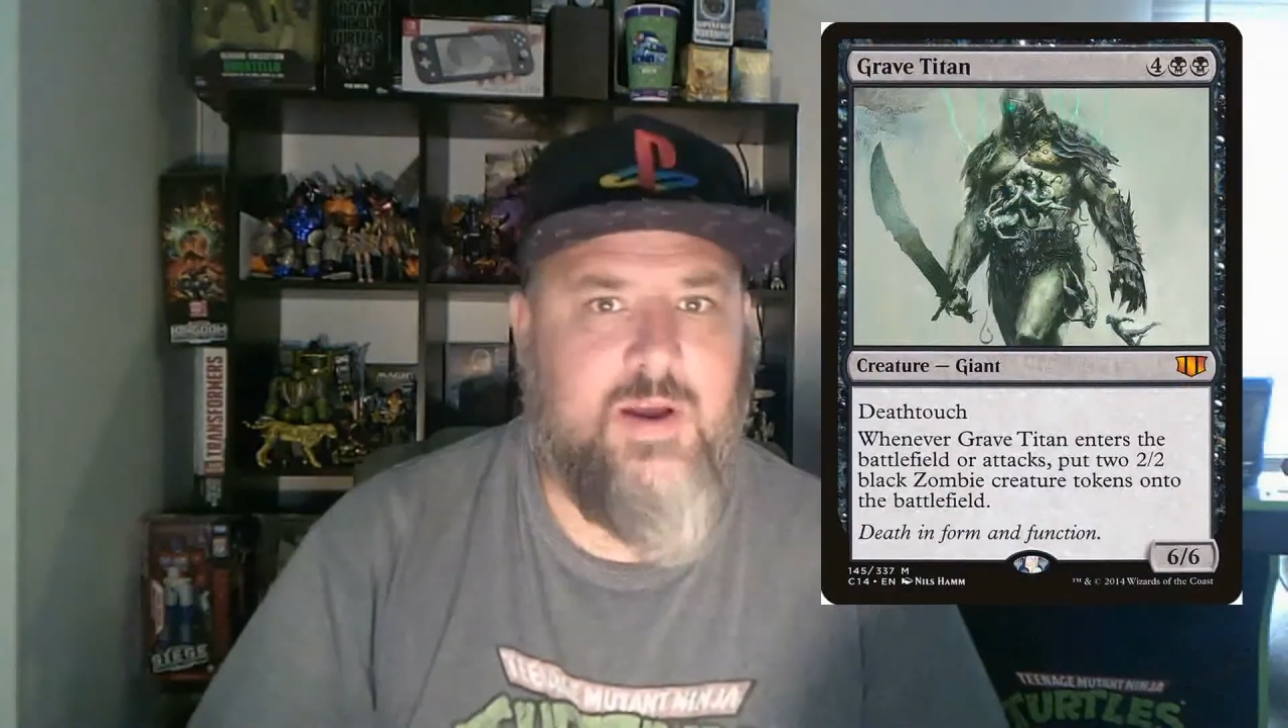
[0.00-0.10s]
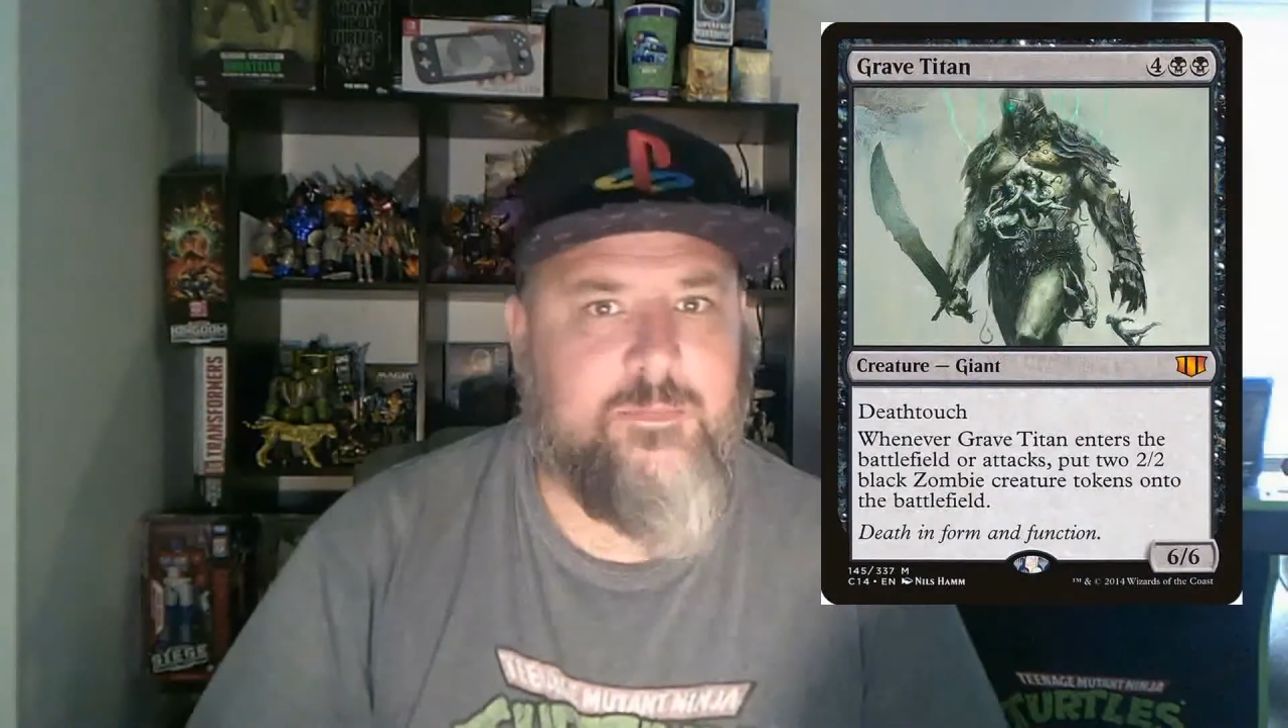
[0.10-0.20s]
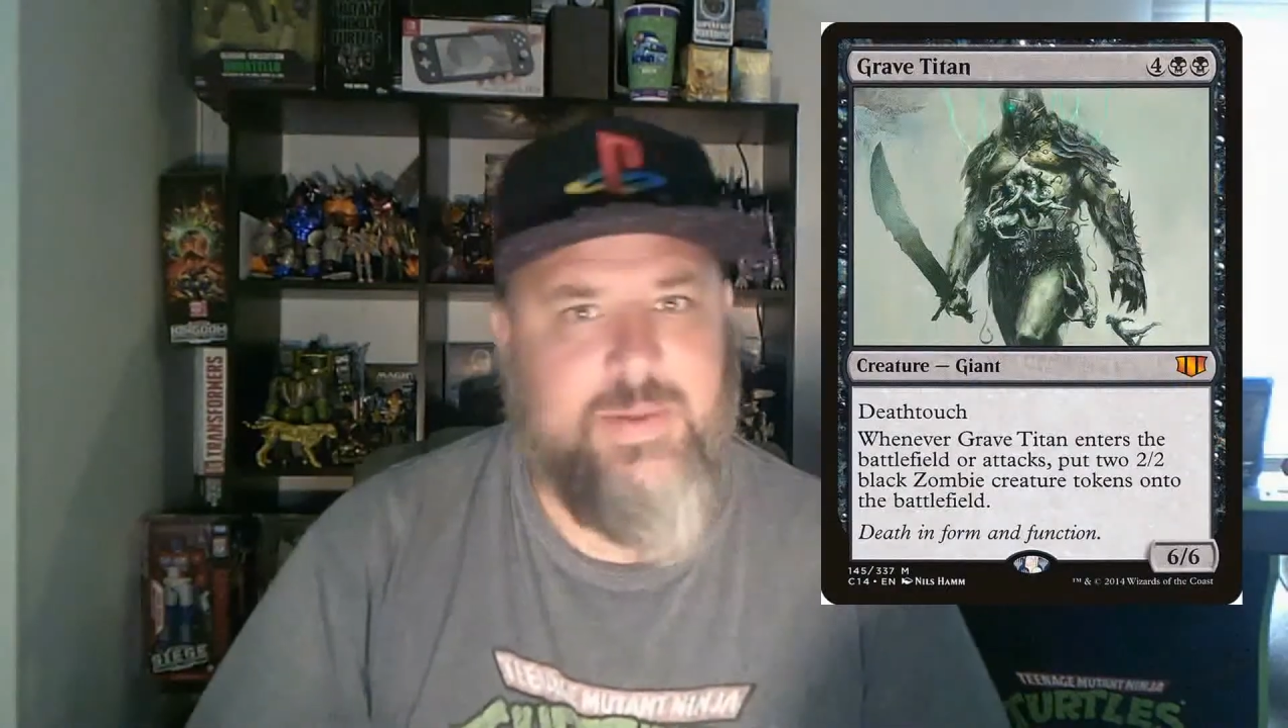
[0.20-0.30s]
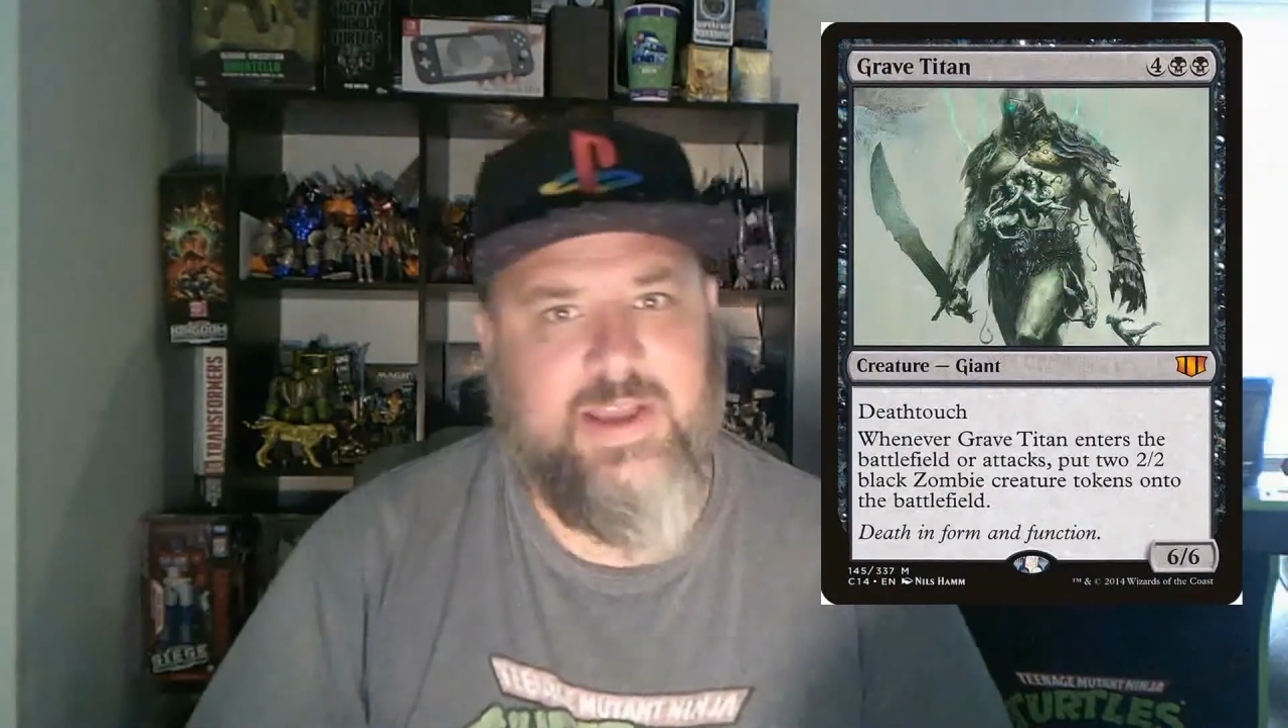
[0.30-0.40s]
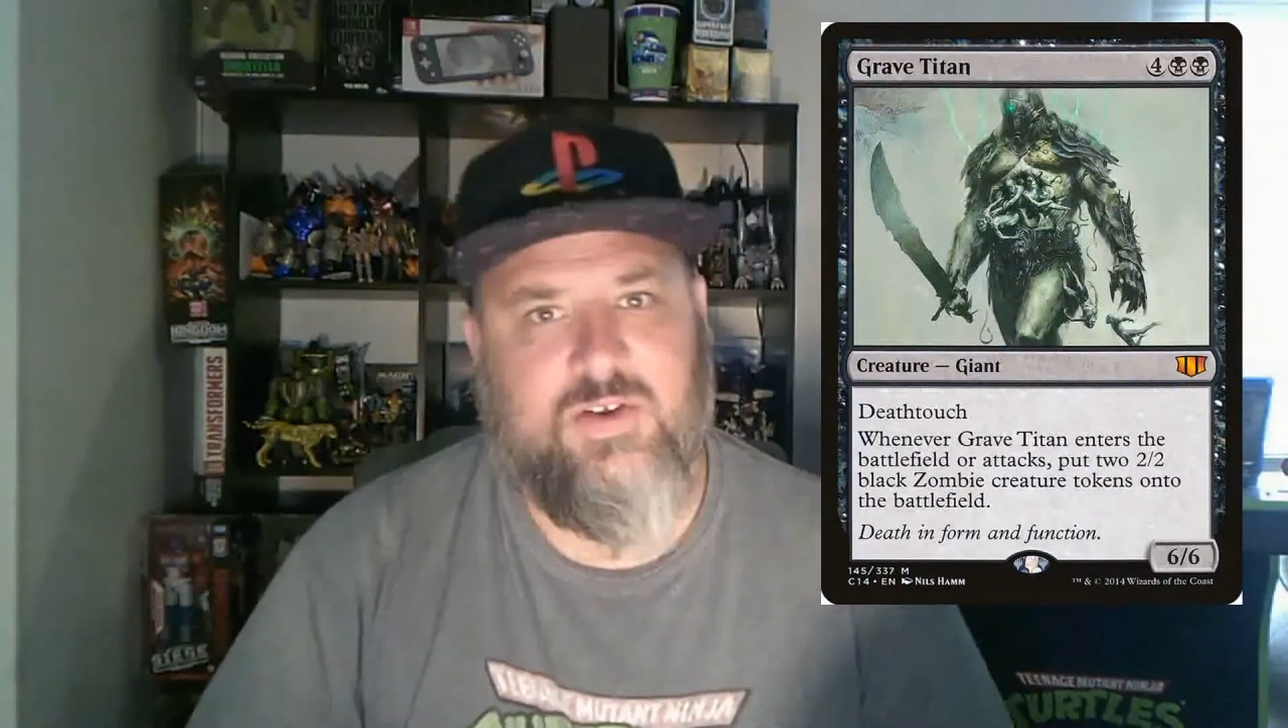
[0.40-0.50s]

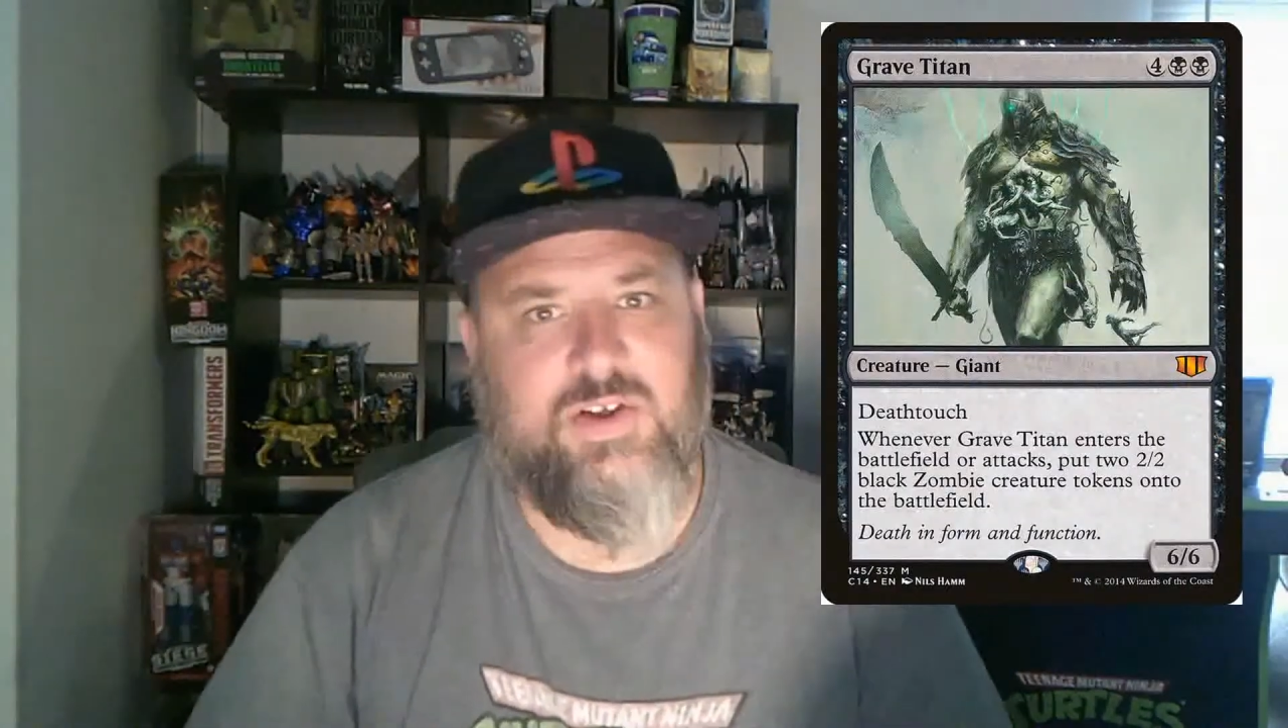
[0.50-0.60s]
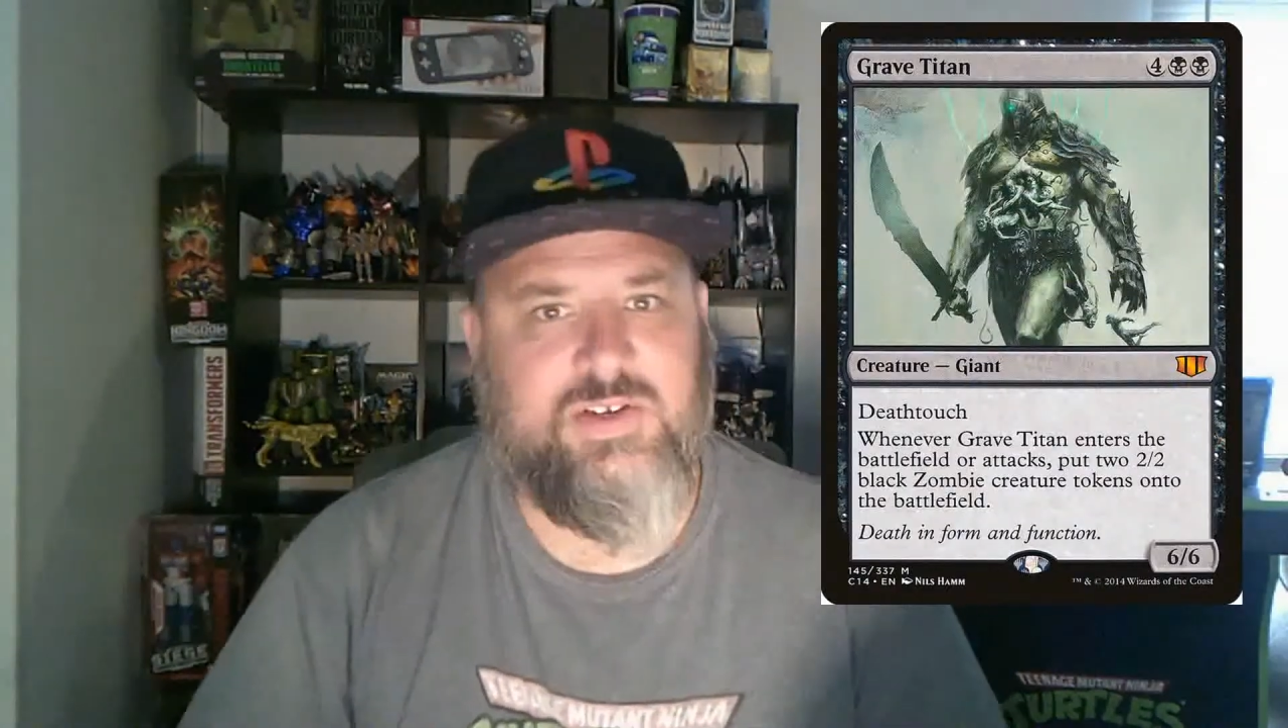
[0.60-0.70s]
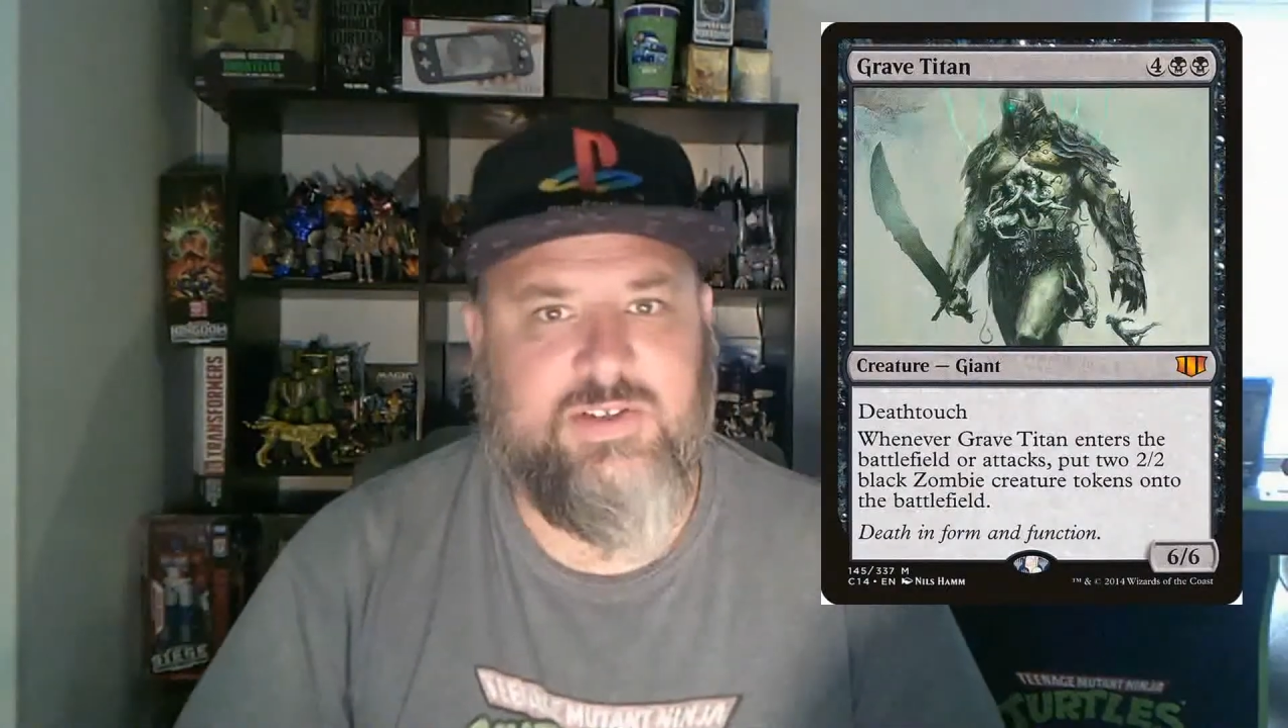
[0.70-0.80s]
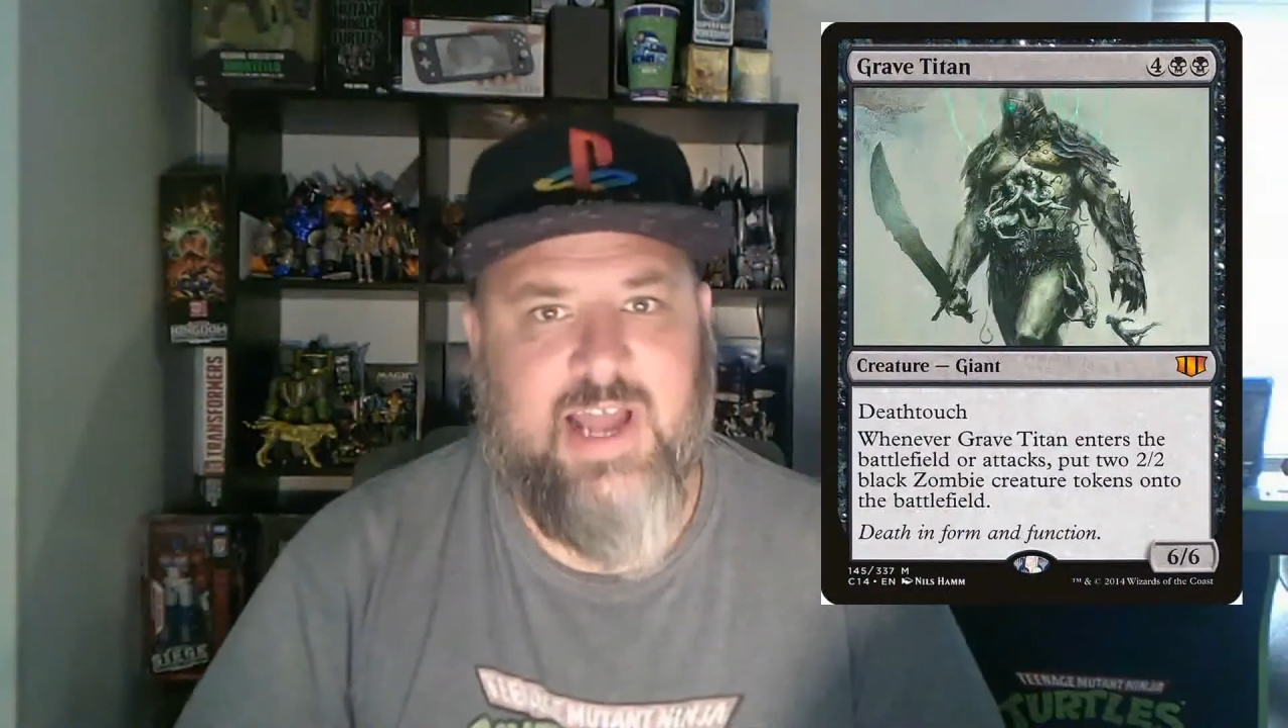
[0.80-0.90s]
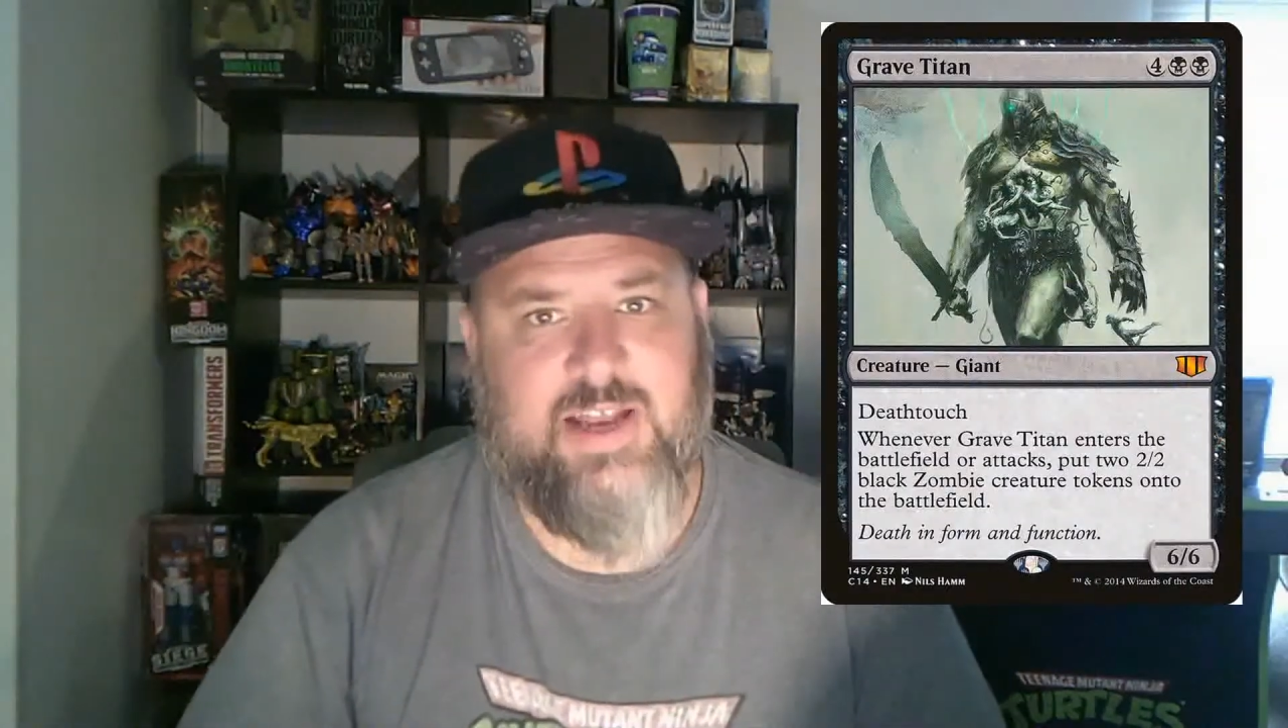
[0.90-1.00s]
big
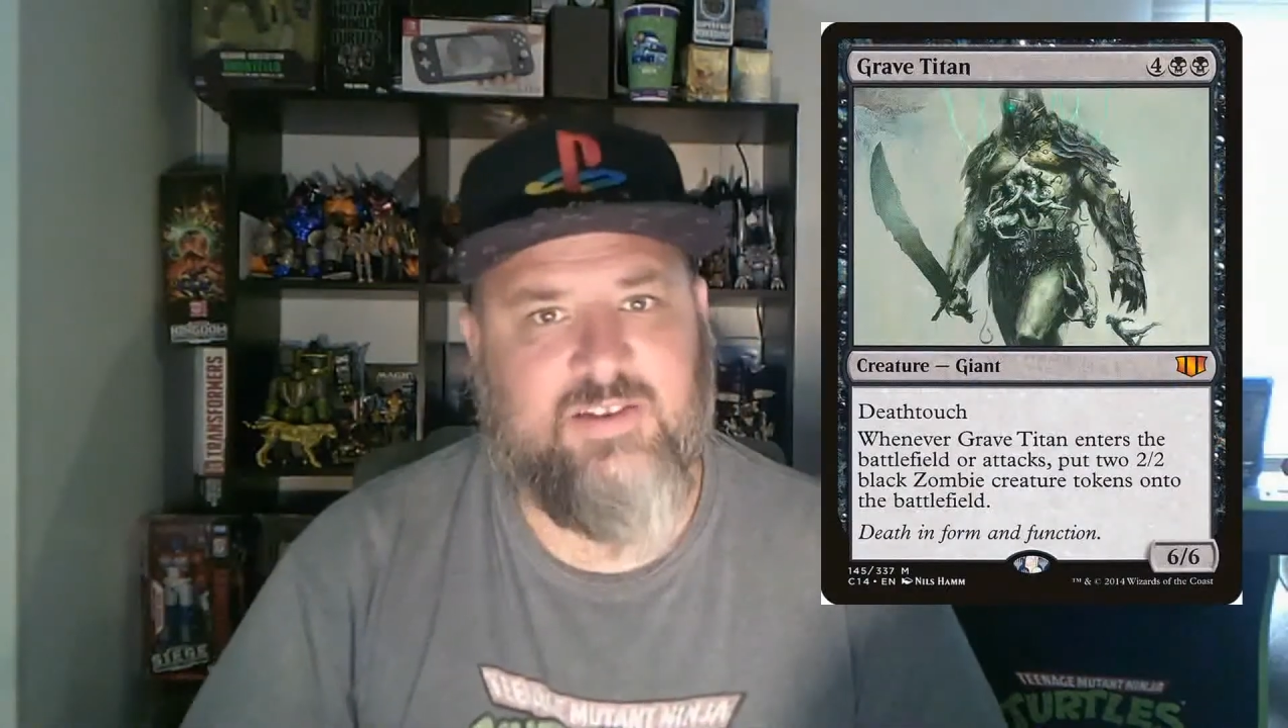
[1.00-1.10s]
creatures got